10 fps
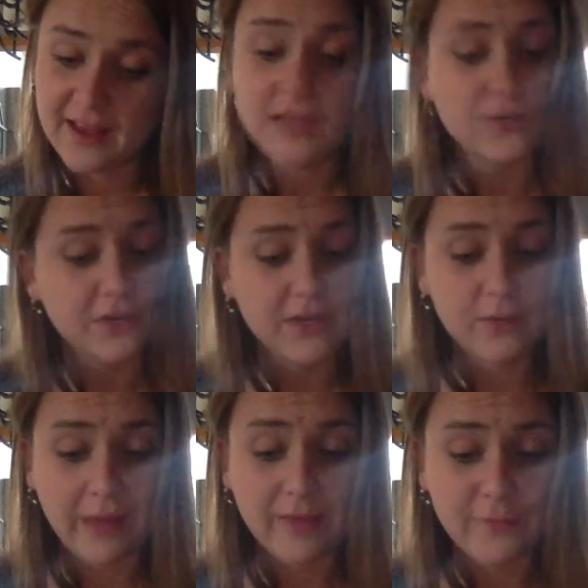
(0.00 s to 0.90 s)
She did
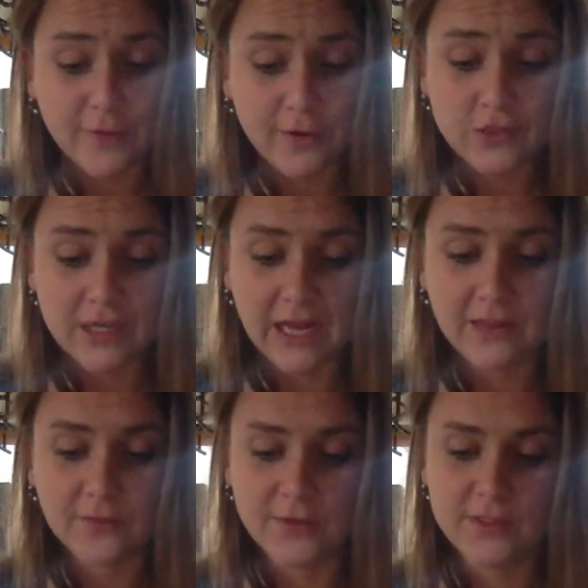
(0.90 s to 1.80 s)
well at first. She got the
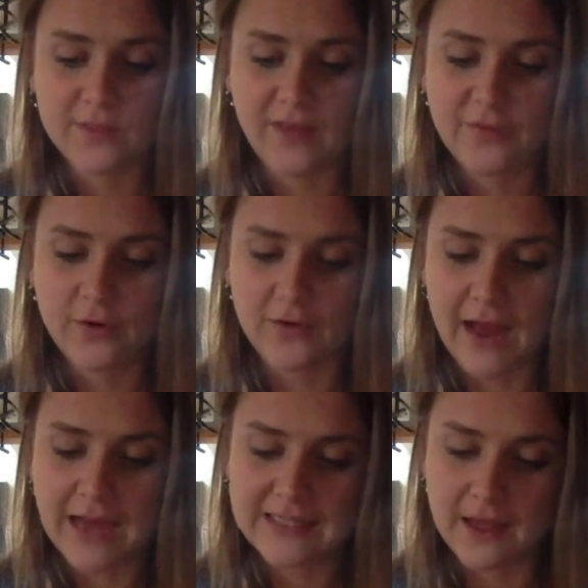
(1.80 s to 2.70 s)
first 5
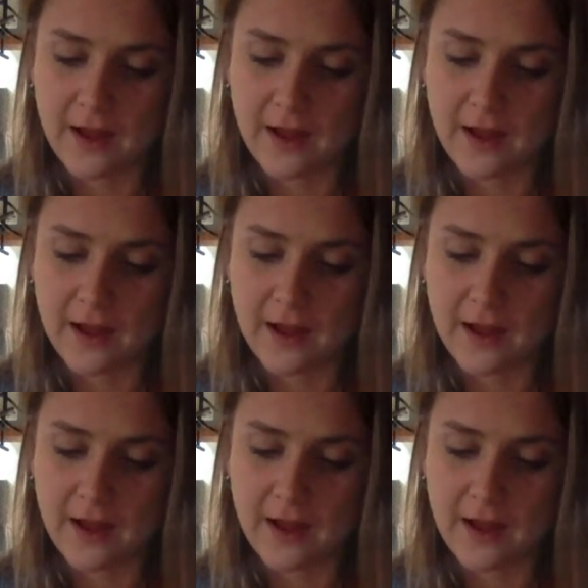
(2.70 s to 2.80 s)
correct,